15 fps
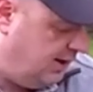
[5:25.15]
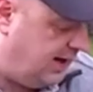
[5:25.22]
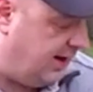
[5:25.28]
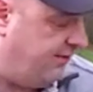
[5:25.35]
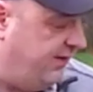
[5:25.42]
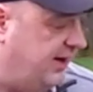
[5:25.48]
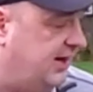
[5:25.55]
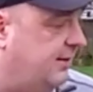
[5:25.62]

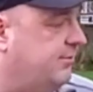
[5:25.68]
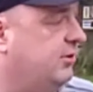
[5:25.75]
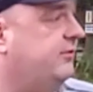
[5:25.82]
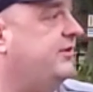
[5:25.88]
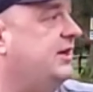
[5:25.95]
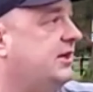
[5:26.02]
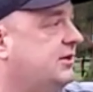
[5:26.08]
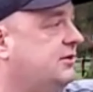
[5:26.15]
And then I move
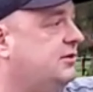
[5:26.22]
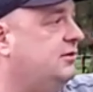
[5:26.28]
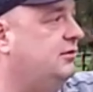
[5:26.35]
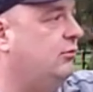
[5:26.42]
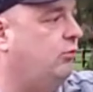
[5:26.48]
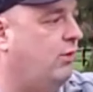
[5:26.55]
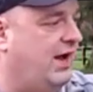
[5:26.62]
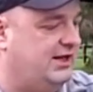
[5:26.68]
into the
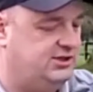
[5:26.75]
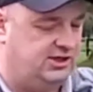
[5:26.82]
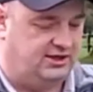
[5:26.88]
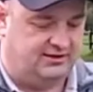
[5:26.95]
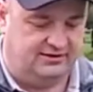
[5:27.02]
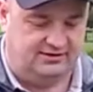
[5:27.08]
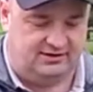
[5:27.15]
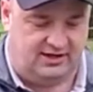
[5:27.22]

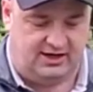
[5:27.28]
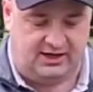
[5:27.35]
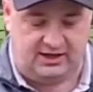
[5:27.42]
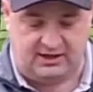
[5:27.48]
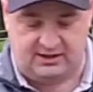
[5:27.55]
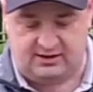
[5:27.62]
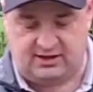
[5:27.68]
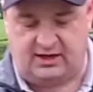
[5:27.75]
wedges,
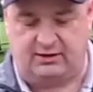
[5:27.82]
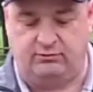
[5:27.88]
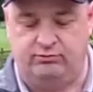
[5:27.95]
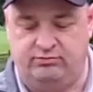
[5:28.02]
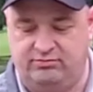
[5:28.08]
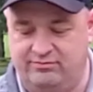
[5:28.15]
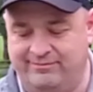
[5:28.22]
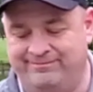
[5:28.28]
and
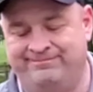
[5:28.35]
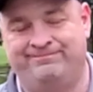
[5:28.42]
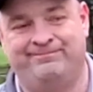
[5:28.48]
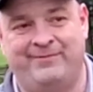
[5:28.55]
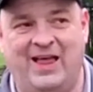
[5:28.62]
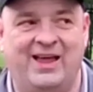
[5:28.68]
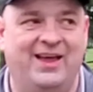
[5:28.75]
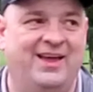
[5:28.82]

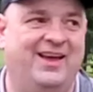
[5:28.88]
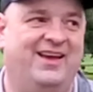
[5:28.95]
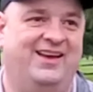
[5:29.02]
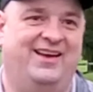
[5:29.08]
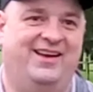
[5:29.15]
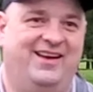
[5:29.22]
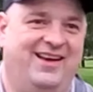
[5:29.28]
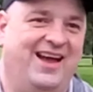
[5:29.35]

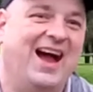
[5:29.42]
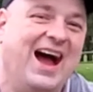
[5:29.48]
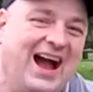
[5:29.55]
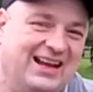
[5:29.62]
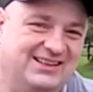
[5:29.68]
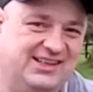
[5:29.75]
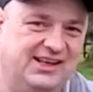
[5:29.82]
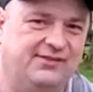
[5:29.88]

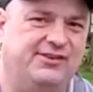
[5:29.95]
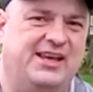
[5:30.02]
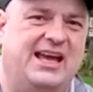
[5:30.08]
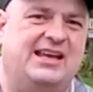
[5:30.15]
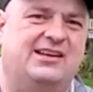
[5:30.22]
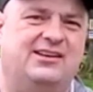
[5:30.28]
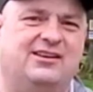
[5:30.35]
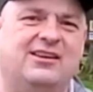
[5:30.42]
I
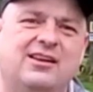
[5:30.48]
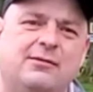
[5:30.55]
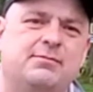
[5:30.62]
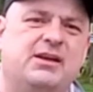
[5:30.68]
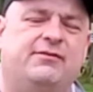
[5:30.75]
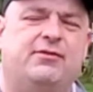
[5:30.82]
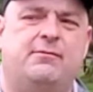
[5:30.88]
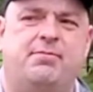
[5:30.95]
deviated a little
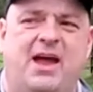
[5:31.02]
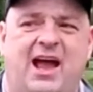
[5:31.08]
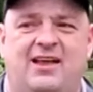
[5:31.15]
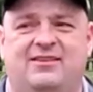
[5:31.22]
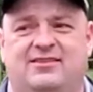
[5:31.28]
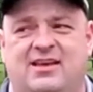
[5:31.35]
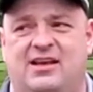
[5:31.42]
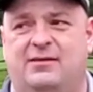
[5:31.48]
bit from
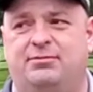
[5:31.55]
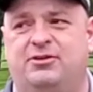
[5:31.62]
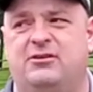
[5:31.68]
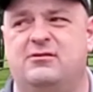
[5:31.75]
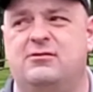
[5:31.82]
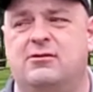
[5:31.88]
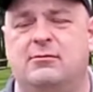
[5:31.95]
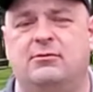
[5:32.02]
past setups.
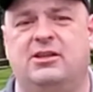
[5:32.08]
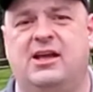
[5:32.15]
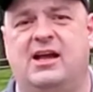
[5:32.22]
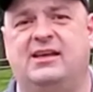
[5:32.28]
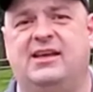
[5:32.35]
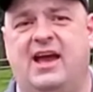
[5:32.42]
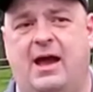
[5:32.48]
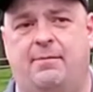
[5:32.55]
Normally I
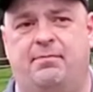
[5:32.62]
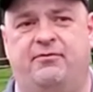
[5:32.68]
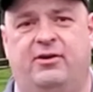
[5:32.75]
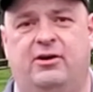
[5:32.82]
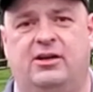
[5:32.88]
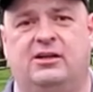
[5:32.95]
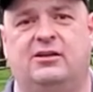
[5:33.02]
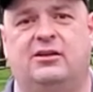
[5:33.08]
gap
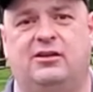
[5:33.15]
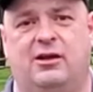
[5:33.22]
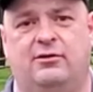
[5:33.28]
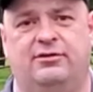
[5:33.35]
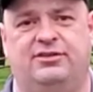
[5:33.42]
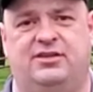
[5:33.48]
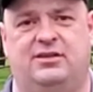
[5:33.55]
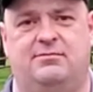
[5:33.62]
very
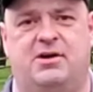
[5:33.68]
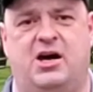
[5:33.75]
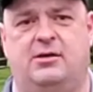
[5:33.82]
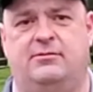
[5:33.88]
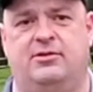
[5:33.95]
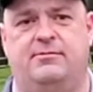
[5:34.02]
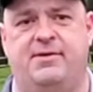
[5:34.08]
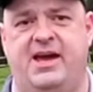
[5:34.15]
close to the bottom
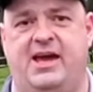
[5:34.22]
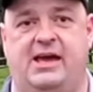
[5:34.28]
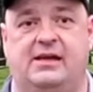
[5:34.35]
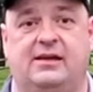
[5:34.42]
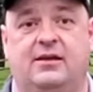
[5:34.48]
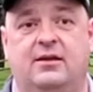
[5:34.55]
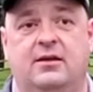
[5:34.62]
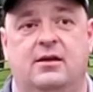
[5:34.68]
of the bag.